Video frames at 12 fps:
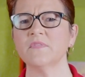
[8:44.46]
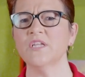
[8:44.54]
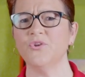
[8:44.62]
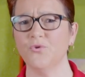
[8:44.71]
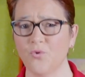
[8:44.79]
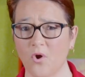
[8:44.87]

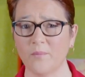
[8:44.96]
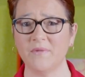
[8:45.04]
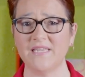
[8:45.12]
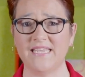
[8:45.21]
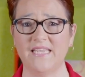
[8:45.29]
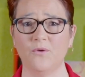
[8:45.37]

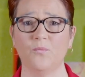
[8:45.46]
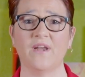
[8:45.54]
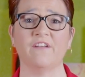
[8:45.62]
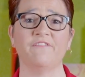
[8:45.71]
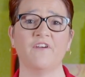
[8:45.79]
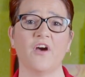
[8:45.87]
Normally, when
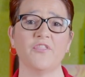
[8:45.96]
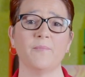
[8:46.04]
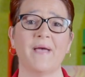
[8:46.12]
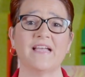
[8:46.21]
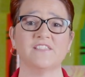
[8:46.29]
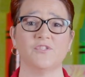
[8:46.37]
a father
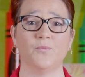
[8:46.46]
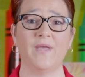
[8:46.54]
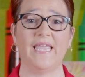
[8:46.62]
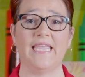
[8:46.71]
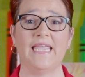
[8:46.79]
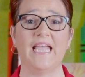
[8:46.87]
passed
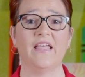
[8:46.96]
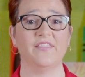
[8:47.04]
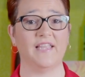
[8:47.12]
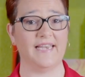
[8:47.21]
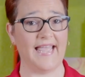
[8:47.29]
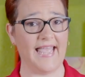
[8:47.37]
away,
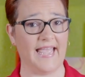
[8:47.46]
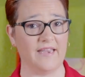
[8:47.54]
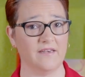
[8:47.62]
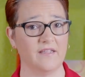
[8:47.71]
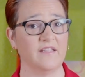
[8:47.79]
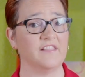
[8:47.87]
the
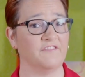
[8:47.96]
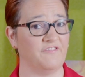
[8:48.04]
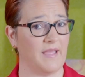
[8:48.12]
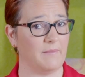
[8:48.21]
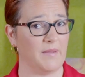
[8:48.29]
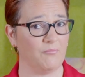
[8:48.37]
land, the
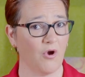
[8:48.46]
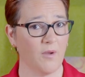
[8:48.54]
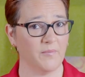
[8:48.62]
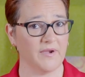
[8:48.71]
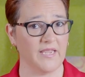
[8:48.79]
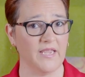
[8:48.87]
family
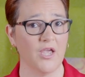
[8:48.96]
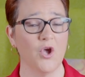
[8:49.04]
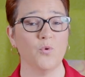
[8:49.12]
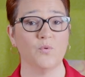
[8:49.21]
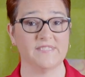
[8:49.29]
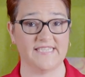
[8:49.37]
property,
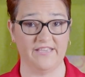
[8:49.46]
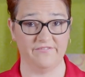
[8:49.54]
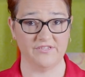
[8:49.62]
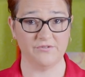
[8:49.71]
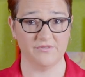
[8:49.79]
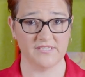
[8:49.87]
was
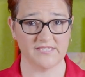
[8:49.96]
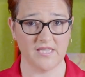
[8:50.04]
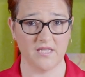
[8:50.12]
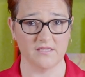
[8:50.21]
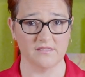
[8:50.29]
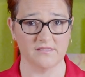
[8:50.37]
given to the
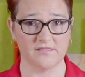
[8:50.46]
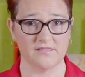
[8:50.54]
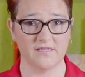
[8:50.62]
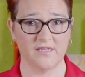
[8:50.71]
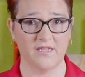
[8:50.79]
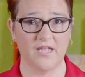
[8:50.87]
sons.
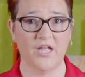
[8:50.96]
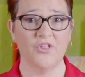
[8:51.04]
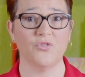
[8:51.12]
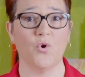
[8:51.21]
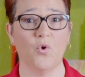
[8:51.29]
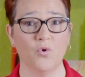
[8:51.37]

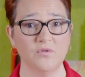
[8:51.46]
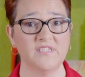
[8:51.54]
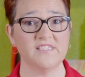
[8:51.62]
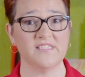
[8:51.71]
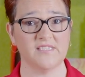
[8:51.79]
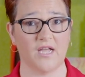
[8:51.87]
The
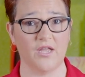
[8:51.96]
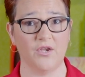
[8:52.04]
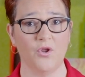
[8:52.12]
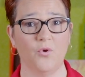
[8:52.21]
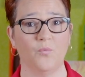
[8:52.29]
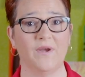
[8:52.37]
oldest
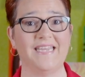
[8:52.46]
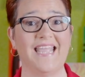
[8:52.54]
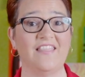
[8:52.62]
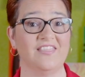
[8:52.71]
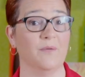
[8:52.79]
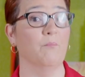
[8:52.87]
son would
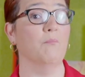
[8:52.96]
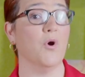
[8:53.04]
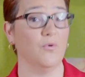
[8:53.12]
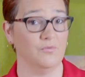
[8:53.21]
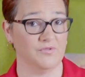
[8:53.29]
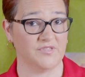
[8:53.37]
get the
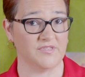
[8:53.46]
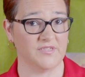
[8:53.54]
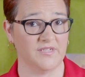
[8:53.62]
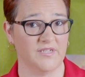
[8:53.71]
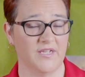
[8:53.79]
most.